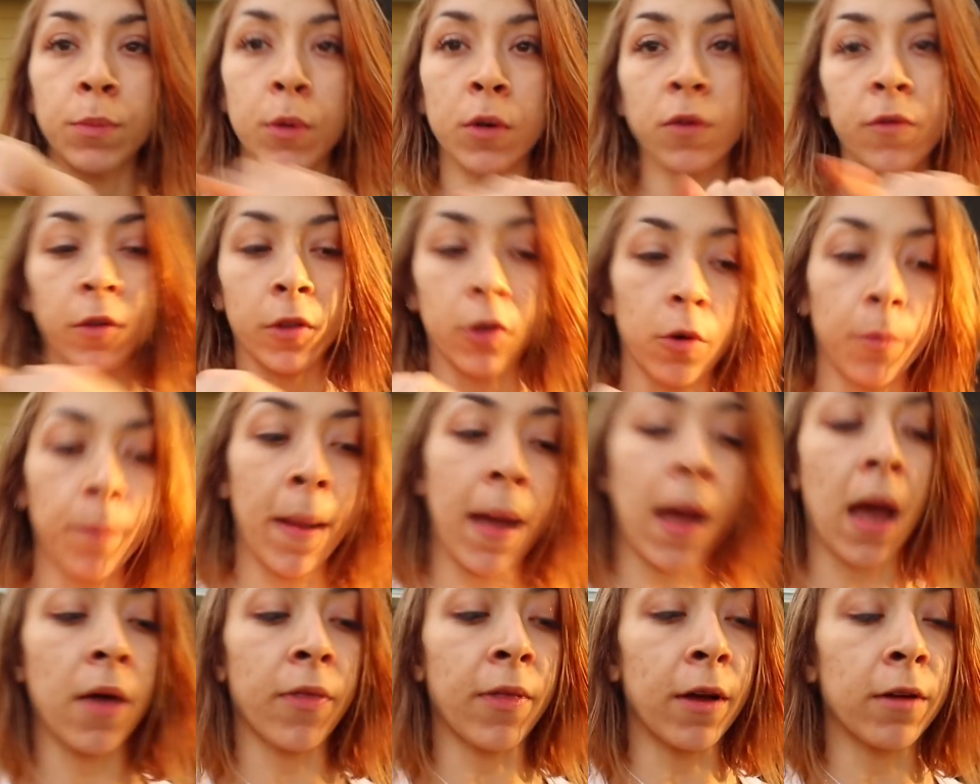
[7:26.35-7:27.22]
beautiful little
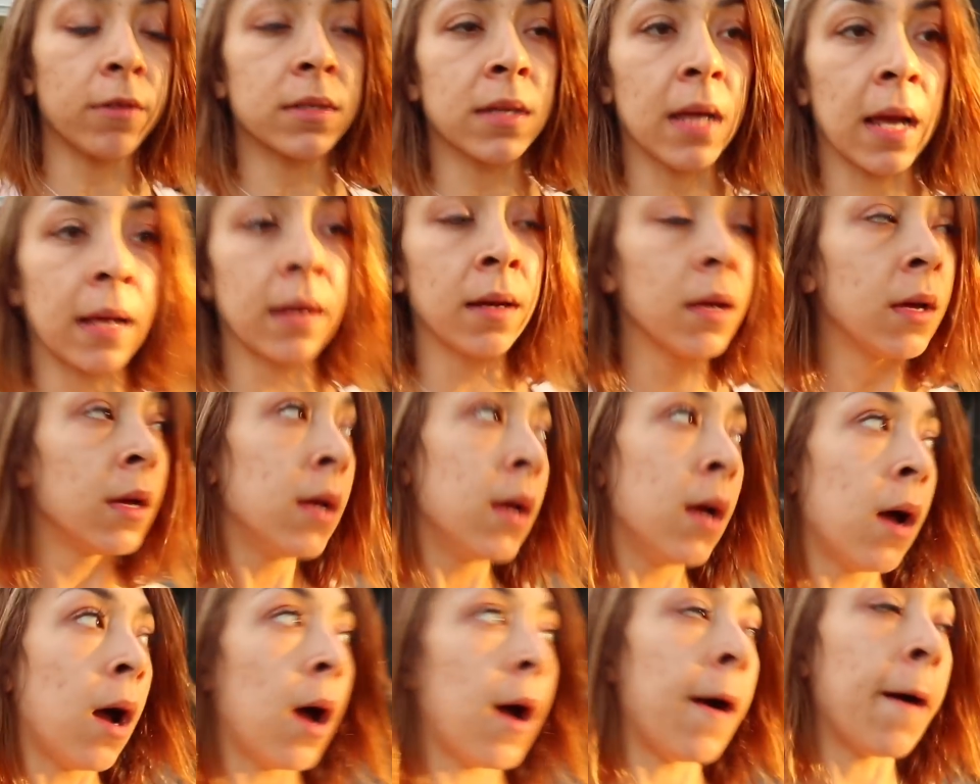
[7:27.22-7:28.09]
path outside.
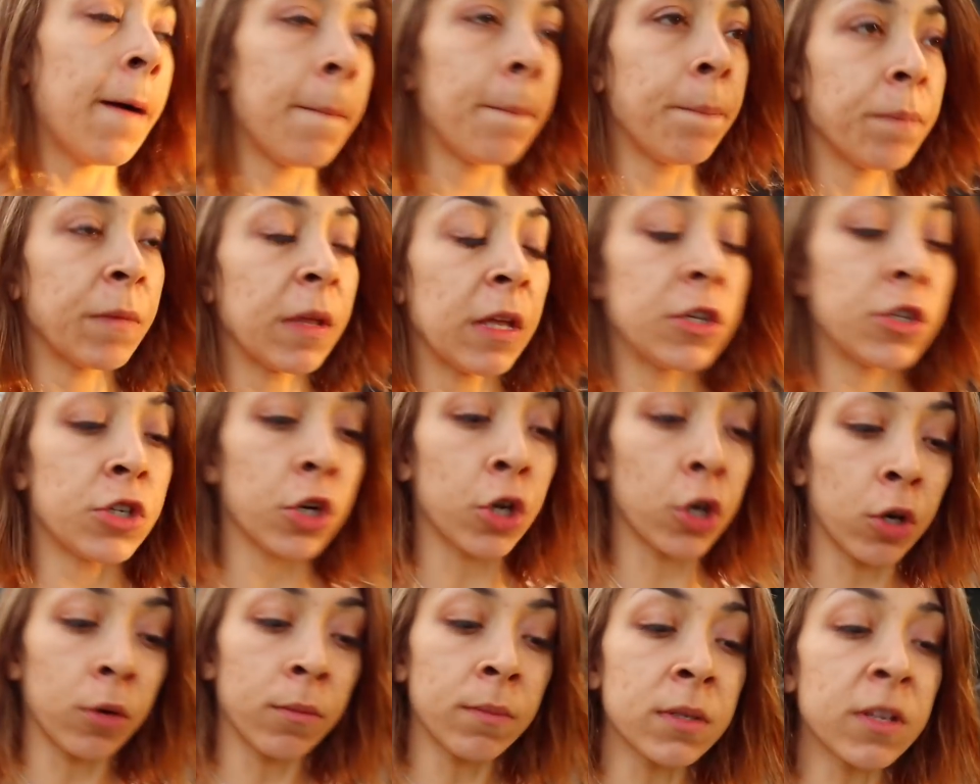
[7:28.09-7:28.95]
Um, in
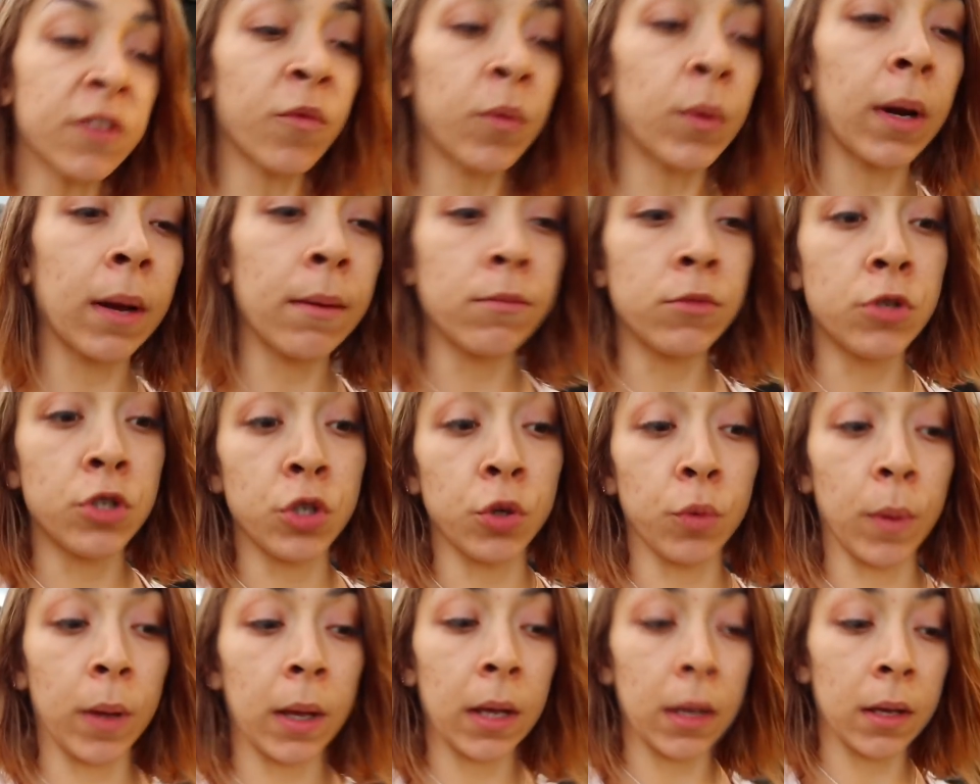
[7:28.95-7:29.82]
terms of what I'm
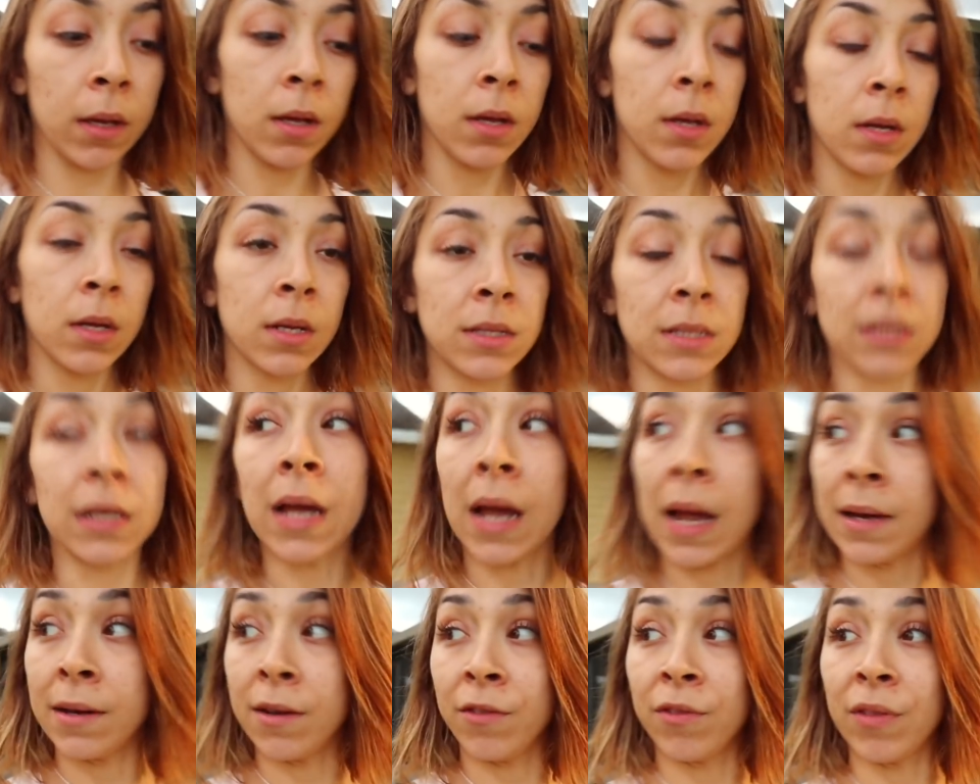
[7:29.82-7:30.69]
doing to
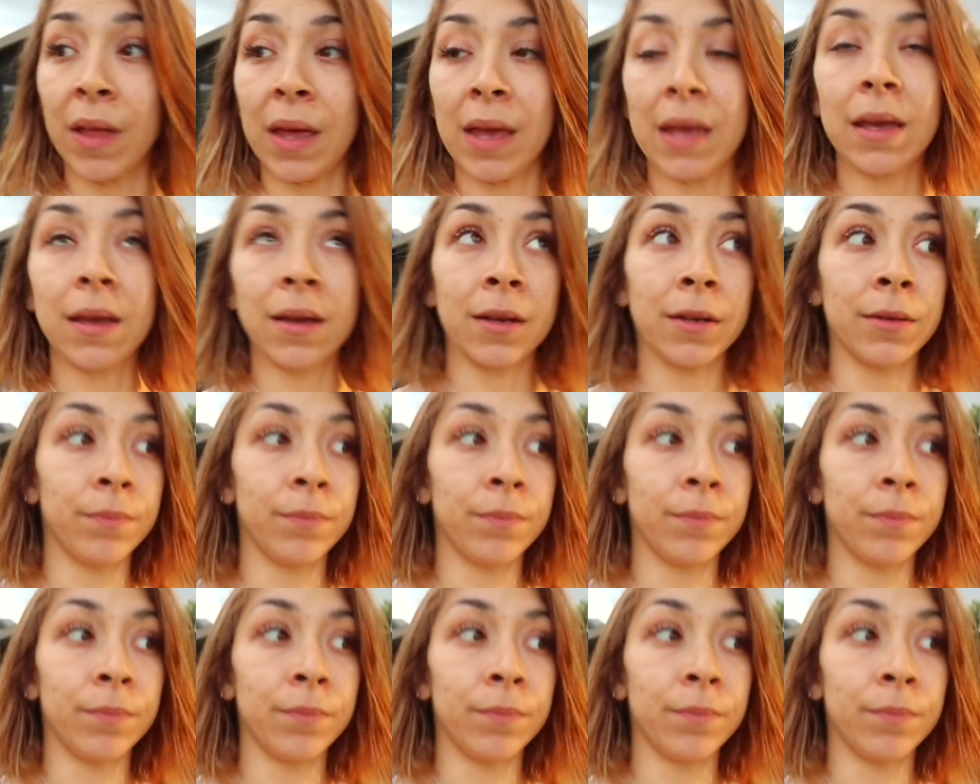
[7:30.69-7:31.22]
kind of like